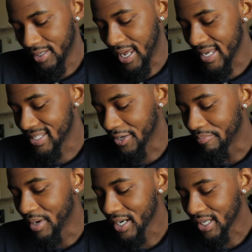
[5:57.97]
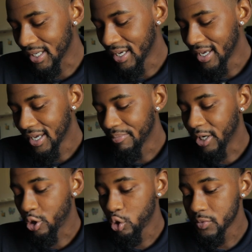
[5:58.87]
That's a bucket.
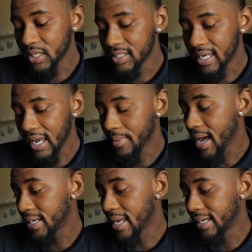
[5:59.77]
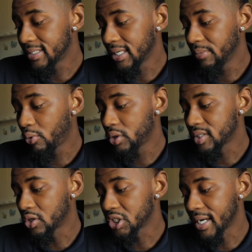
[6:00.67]
But Kuzma this game had 19
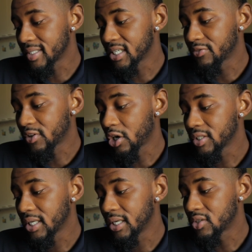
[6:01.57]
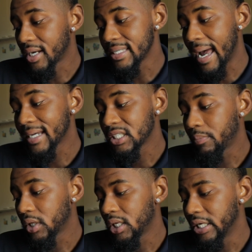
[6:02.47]
points, though. Shot 6 for 13. So that's actually
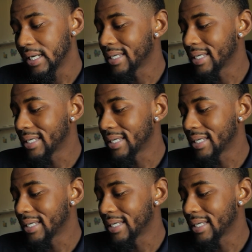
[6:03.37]
pretty good.